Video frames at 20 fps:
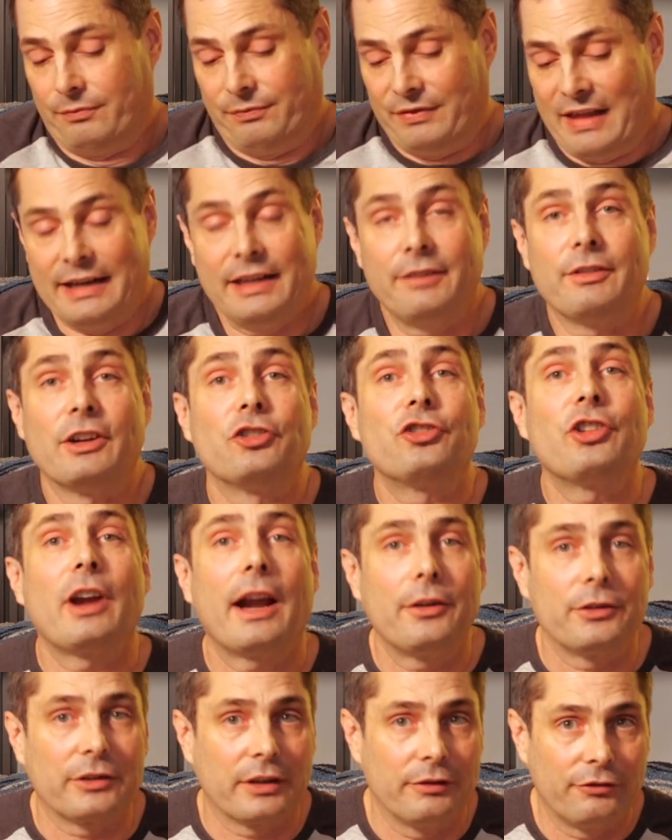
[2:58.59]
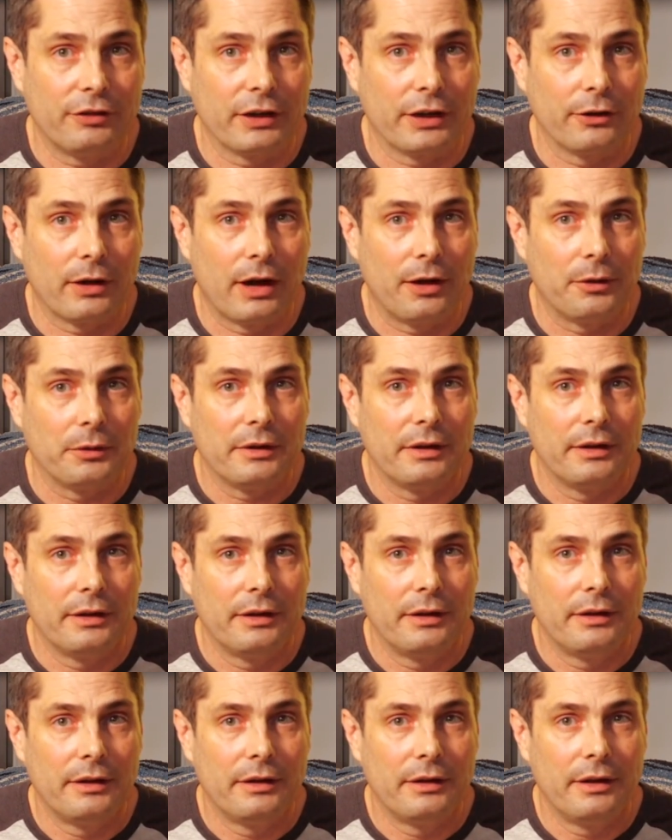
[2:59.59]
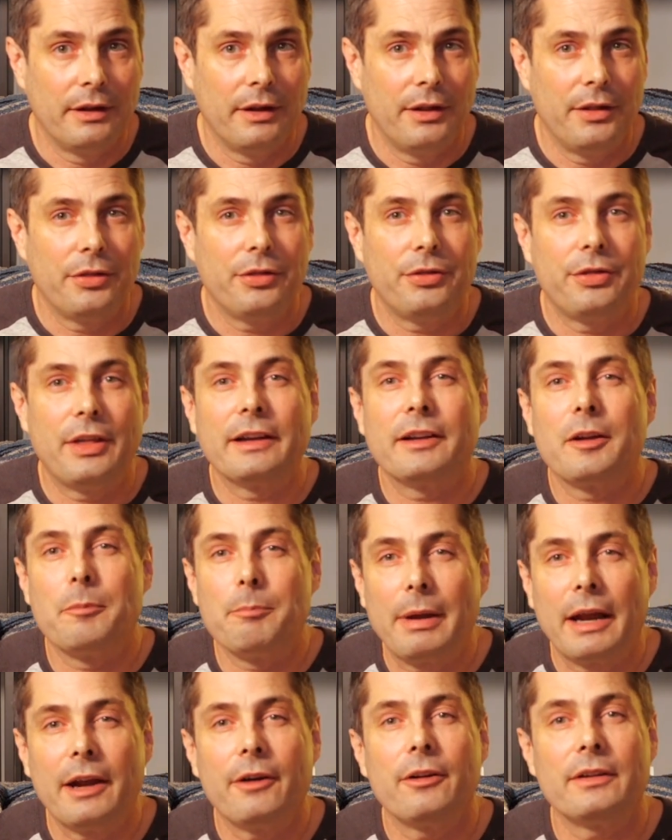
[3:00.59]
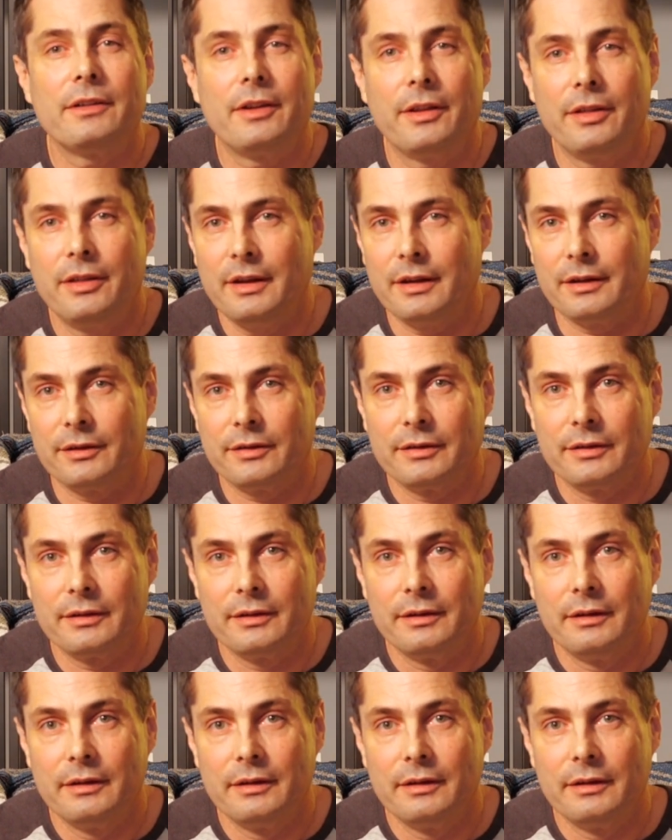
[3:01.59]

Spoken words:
that even a child can figure out, then compare it to this.